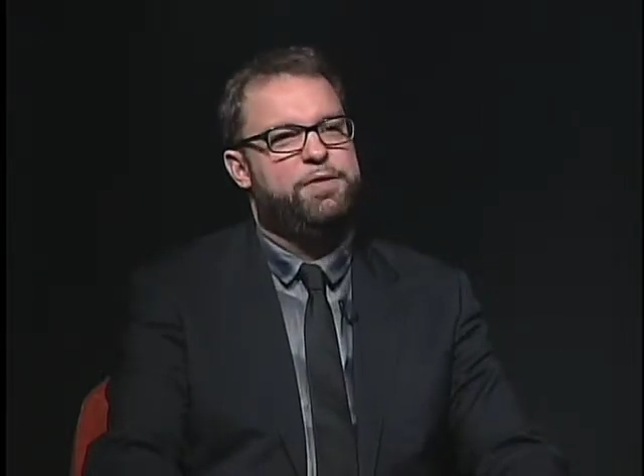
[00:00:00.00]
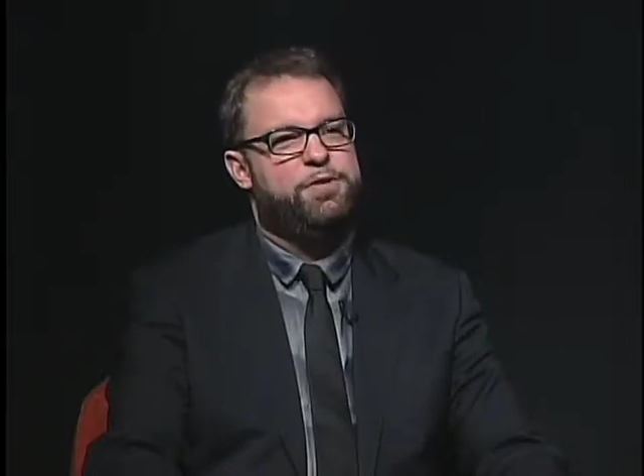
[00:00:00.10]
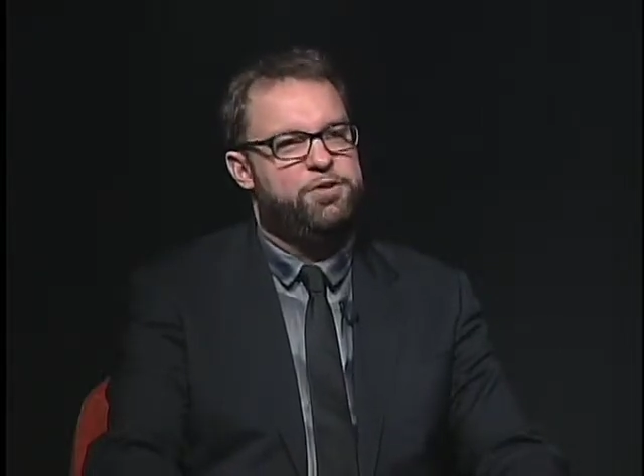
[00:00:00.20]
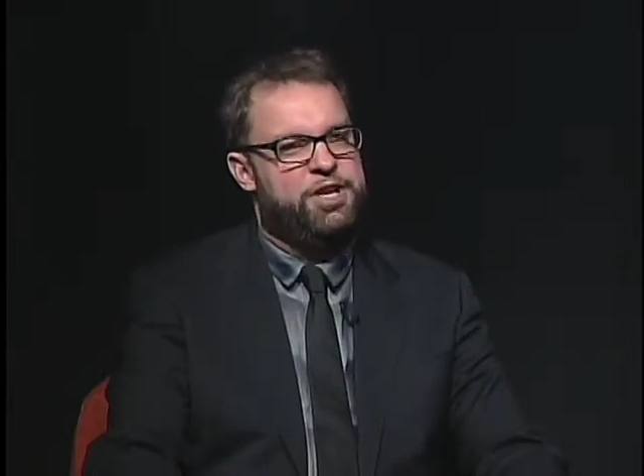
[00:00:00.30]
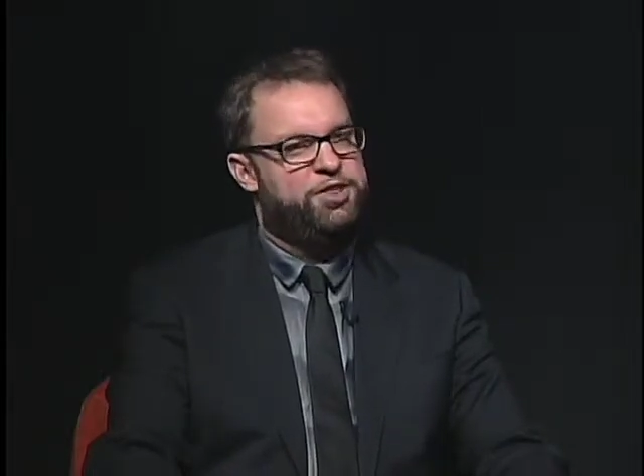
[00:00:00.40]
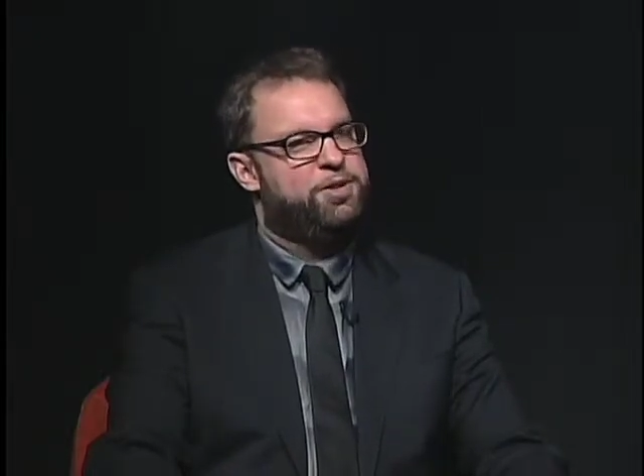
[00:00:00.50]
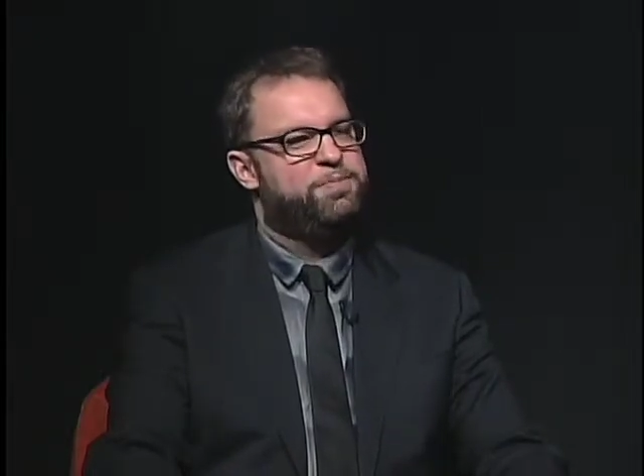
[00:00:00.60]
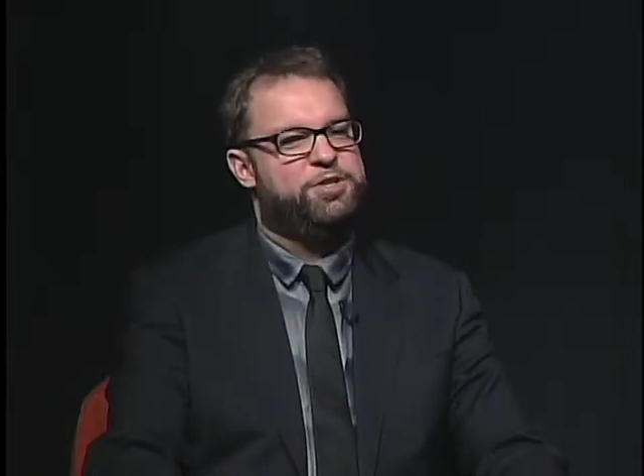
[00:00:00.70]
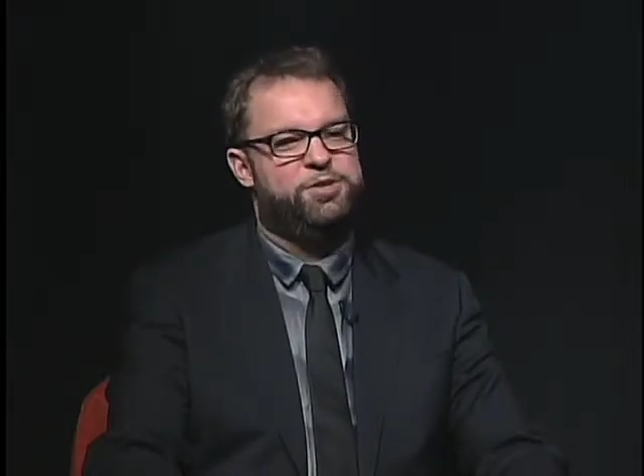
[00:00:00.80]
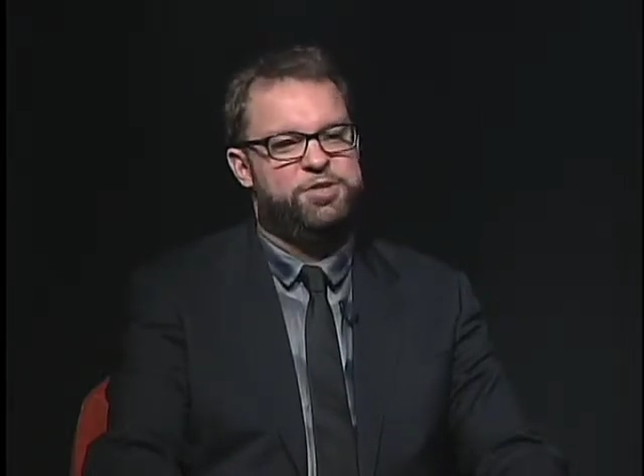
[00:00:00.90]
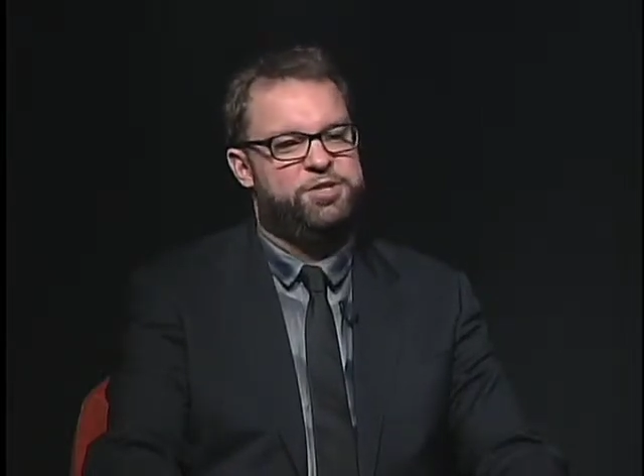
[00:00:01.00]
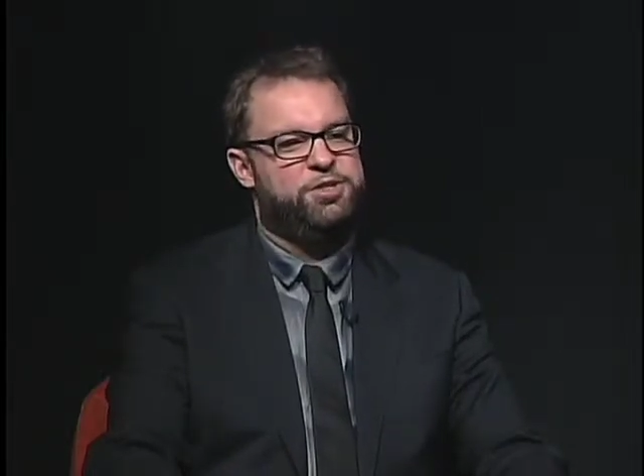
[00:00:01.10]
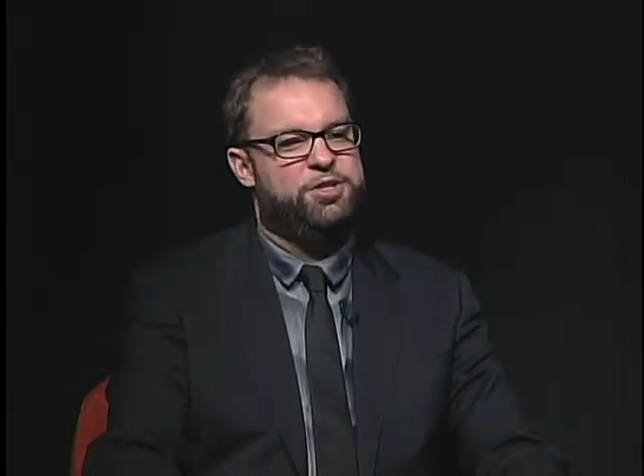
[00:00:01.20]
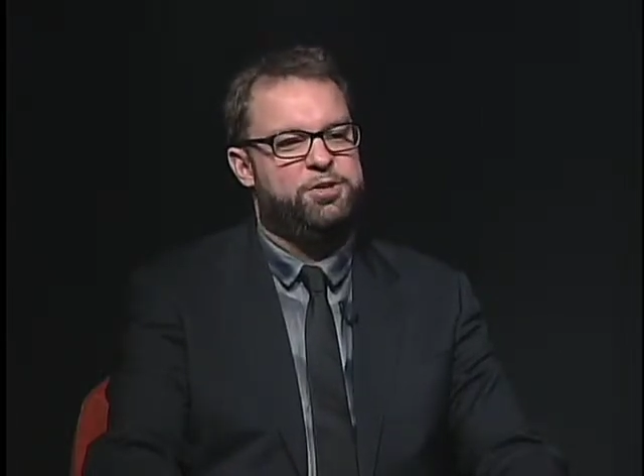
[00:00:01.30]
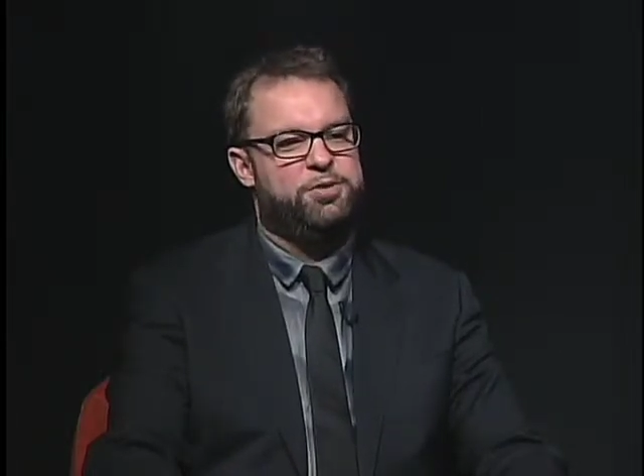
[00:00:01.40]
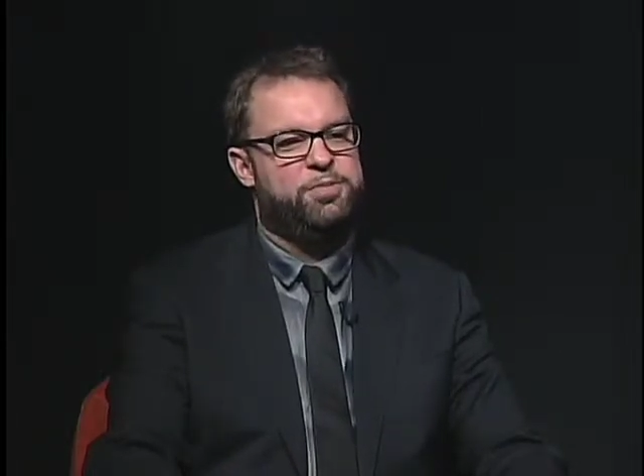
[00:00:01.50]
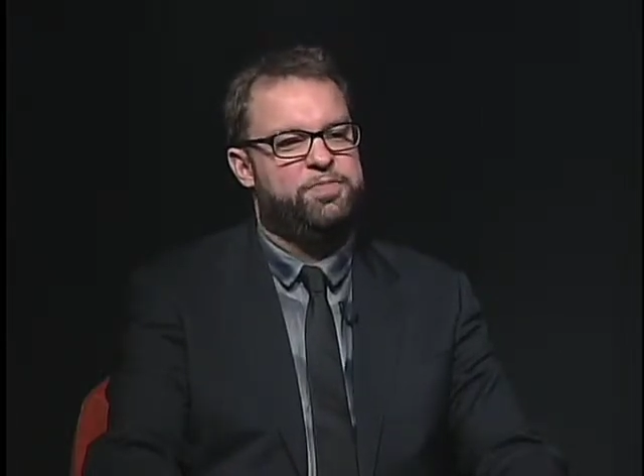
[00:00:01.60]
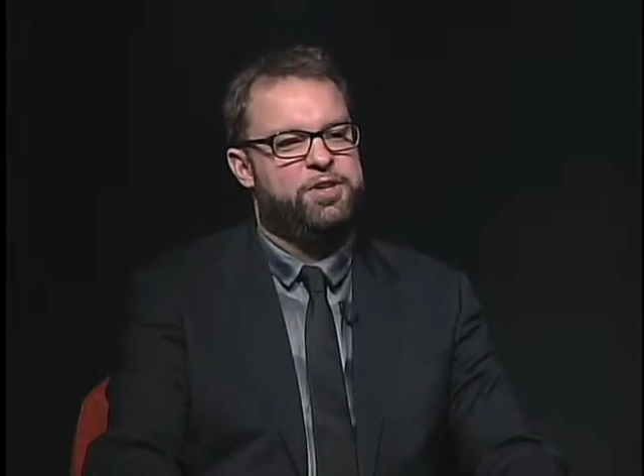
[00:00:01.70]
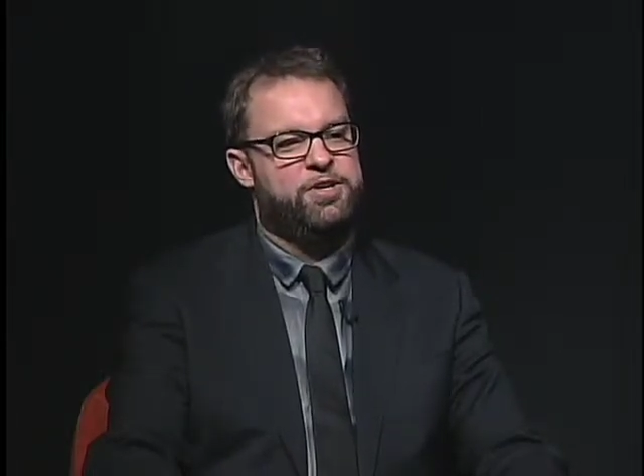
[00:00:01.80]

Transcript: if you get them to